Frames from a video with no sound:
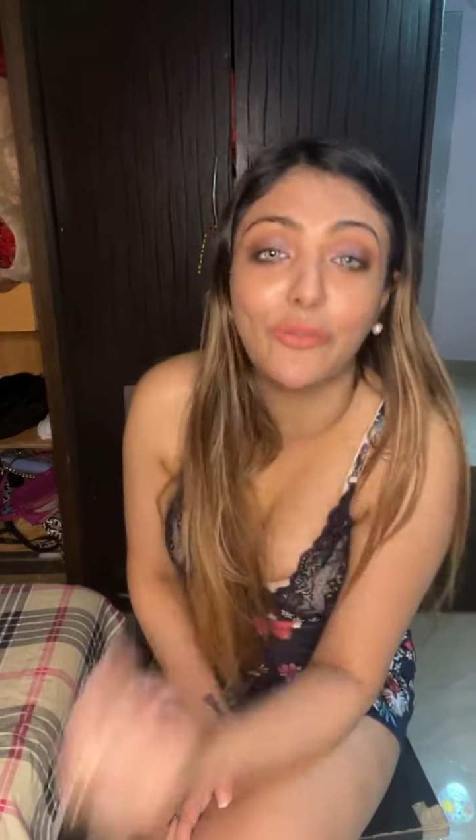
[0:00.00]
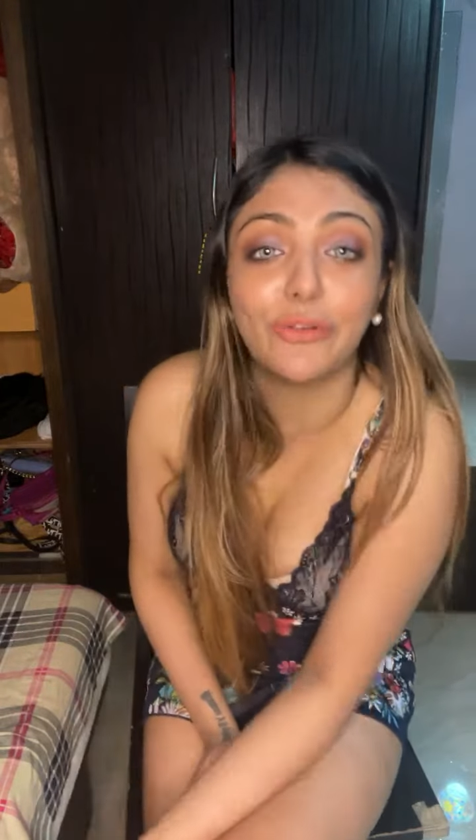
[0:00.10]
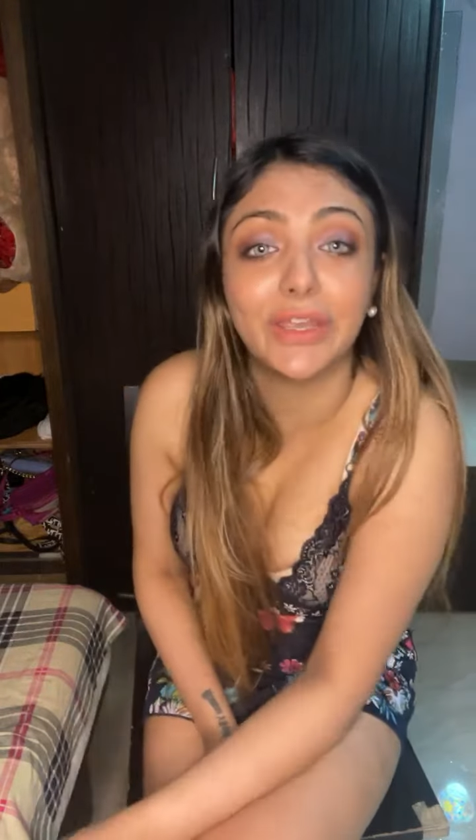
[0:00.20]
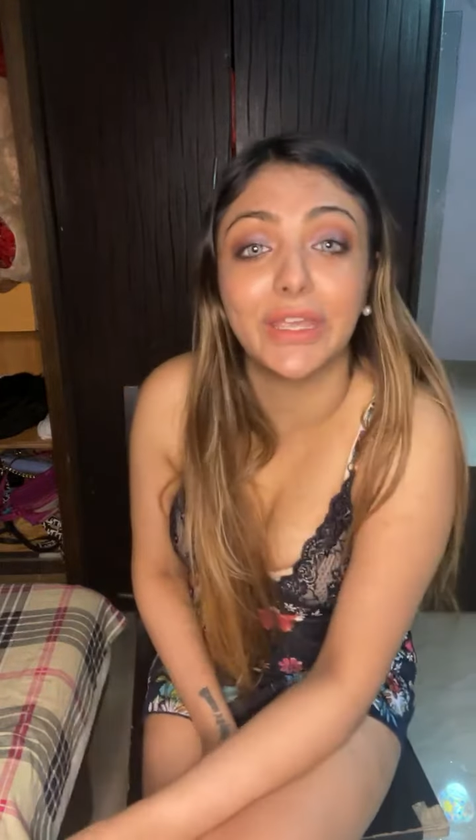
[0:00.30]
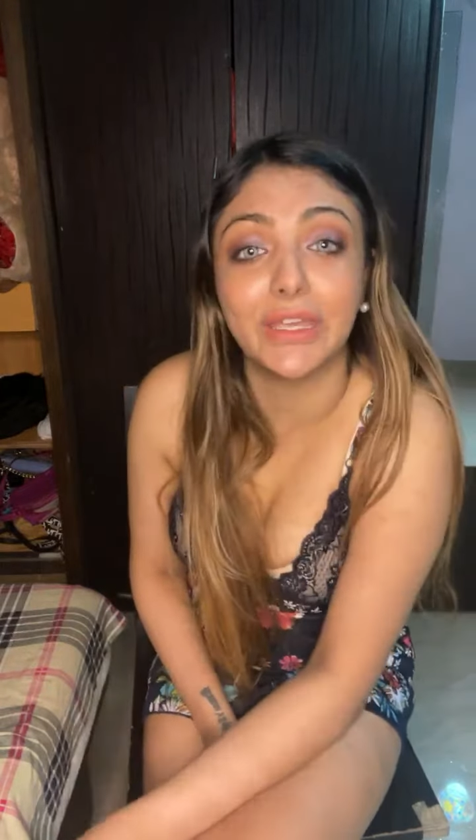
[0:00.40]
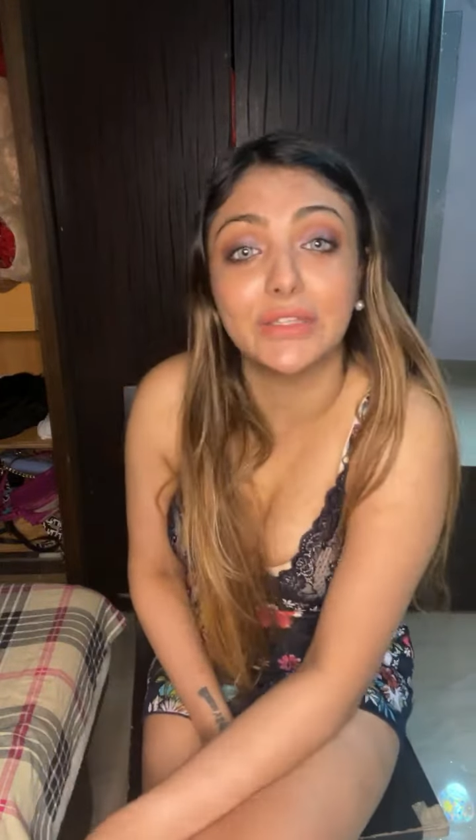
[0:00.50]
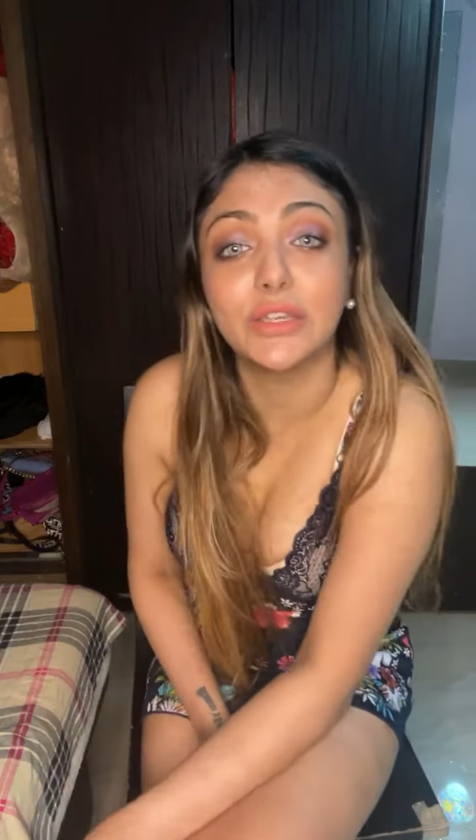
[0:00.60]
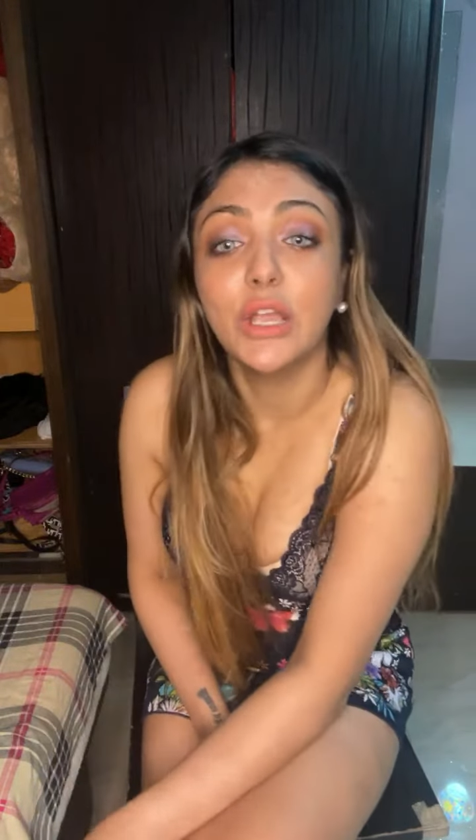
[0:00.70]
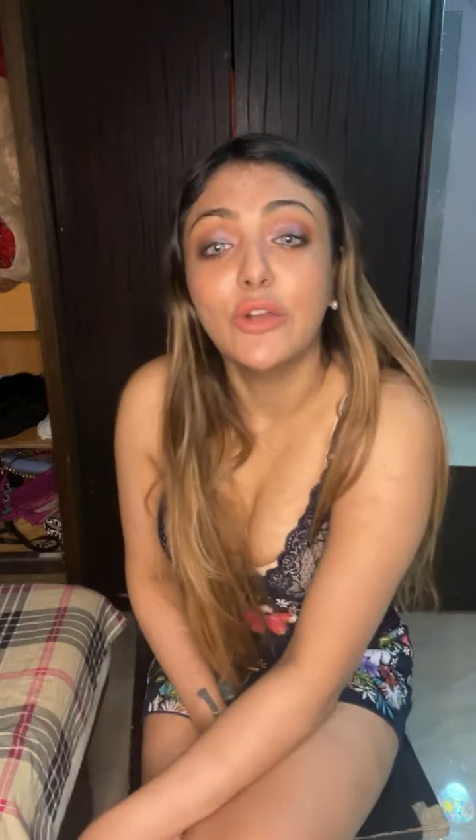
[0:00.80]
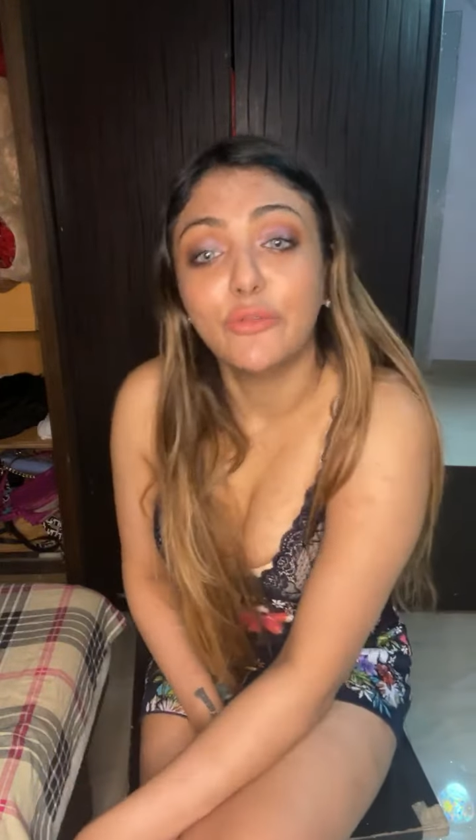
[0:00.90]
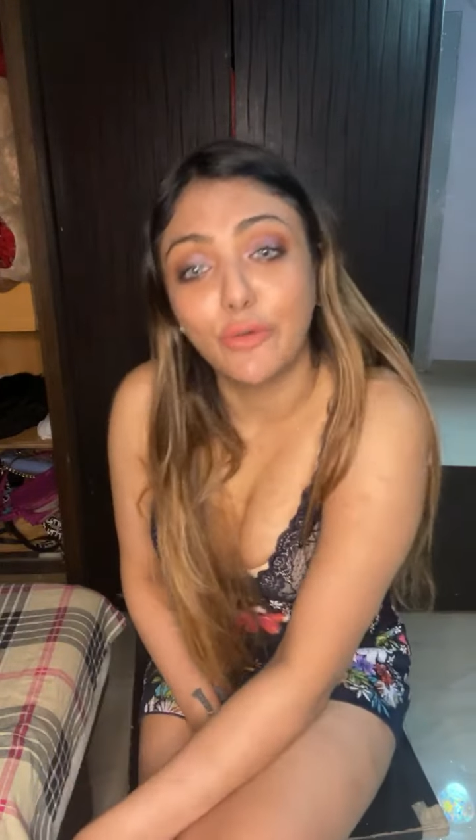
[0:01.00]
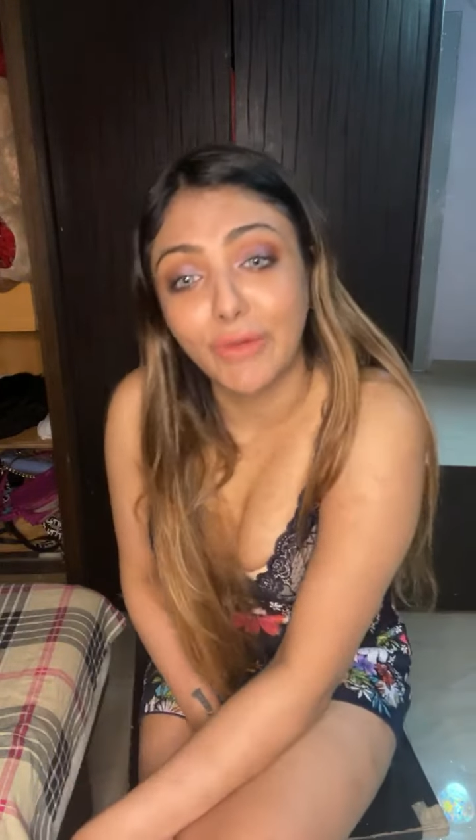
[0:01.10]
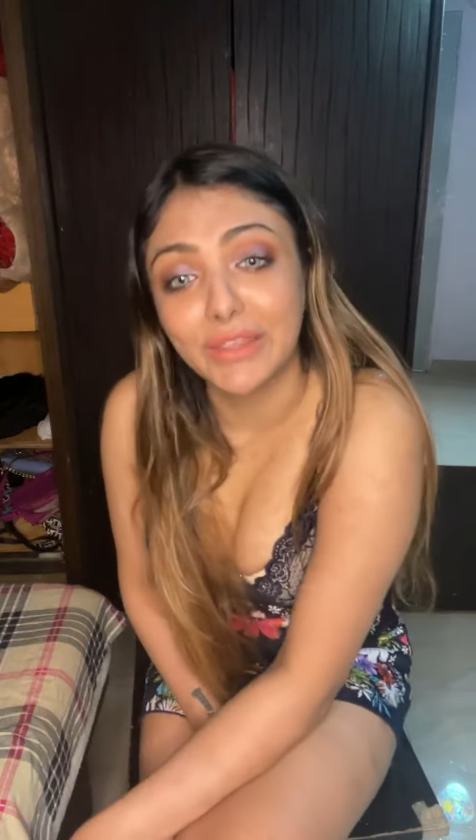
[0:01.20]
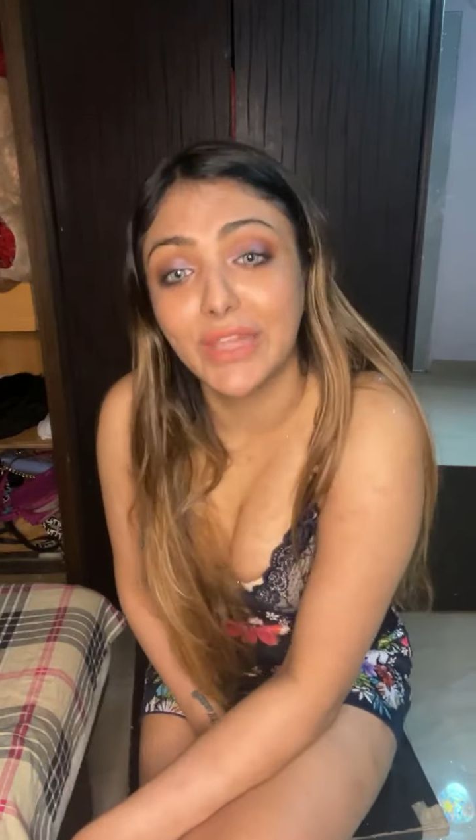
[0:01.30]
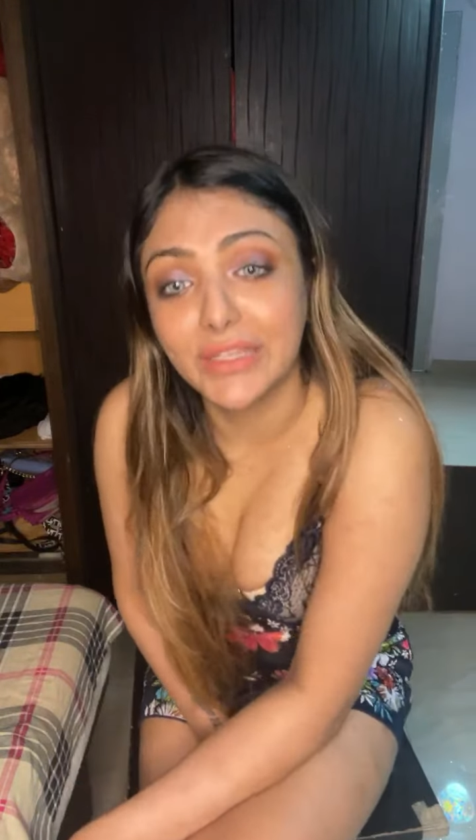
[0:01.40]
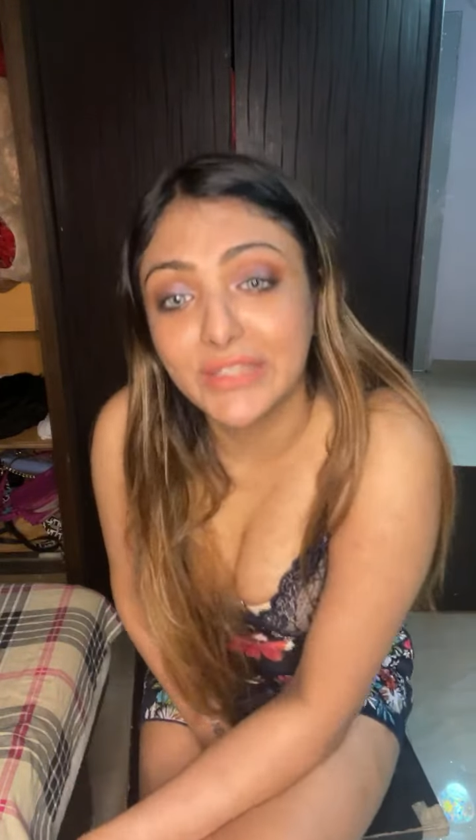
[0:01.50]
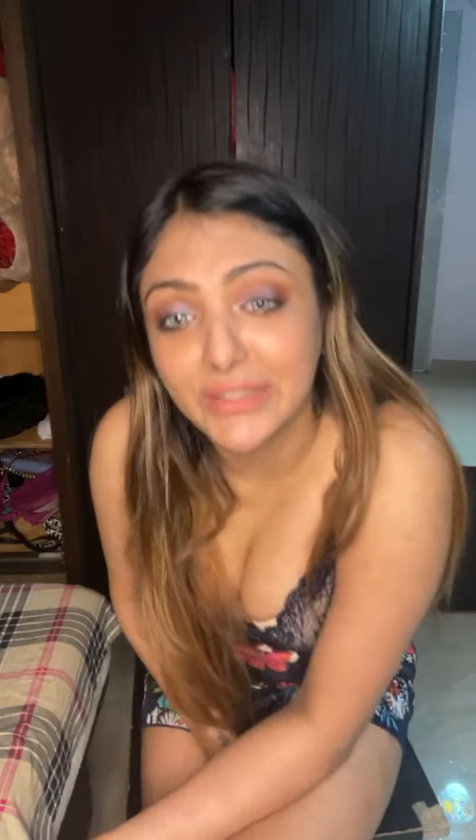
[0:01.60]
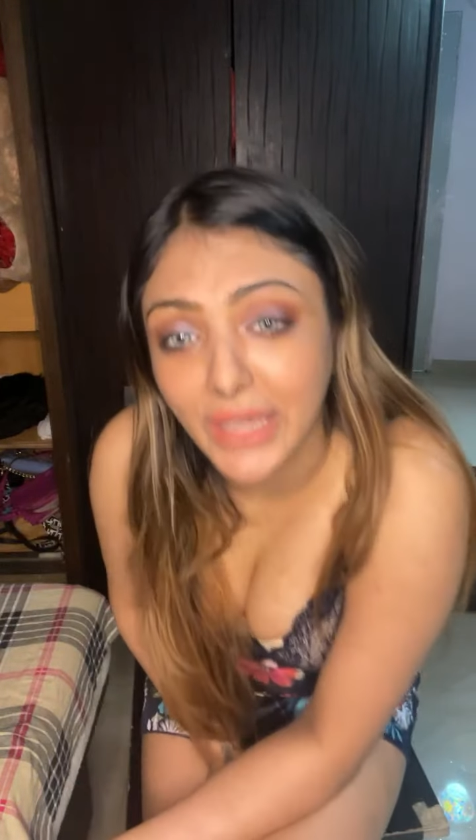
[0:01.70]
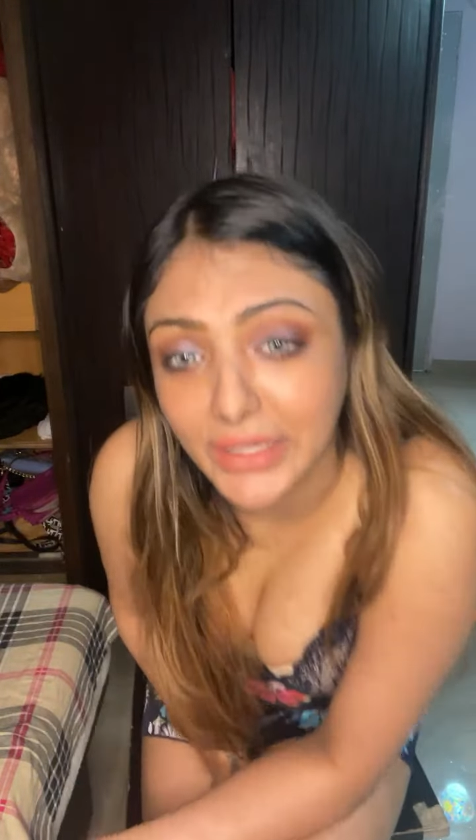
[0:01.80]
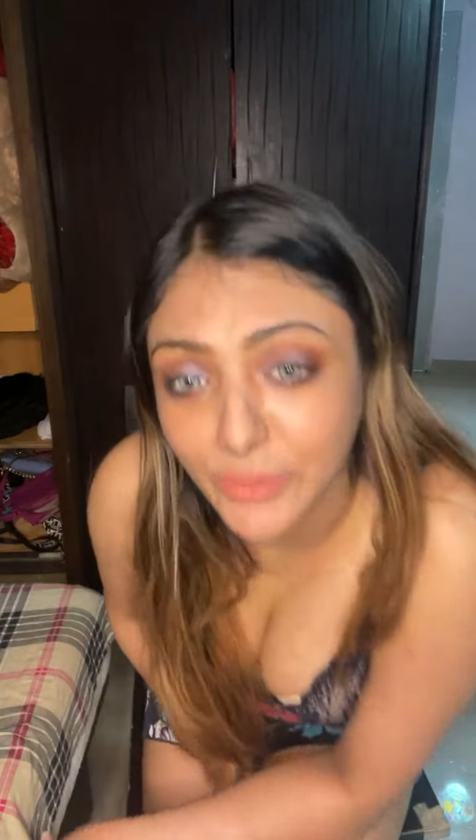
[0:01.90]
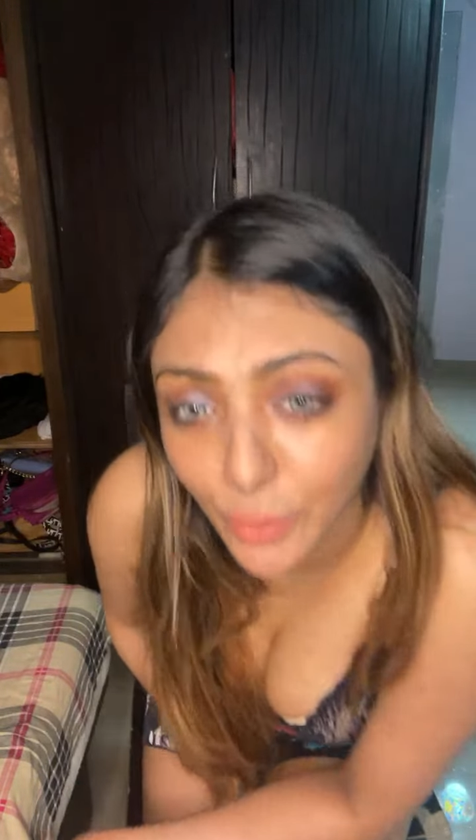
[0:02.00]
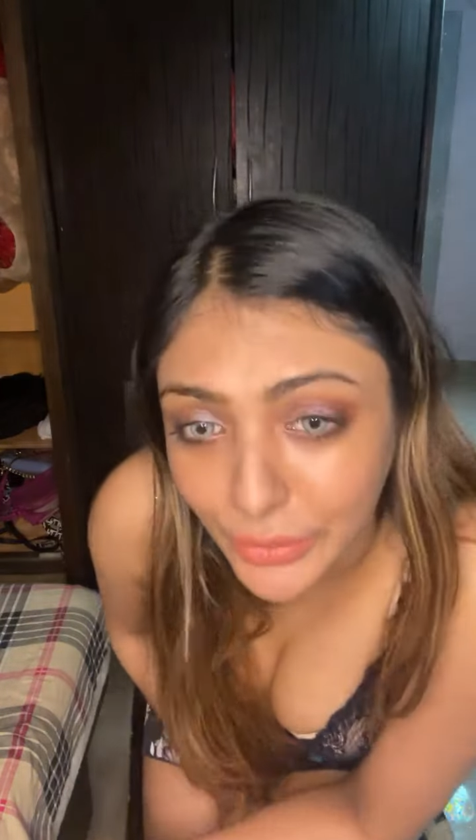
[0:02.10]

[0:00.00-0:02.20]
offering it for one ninety-nine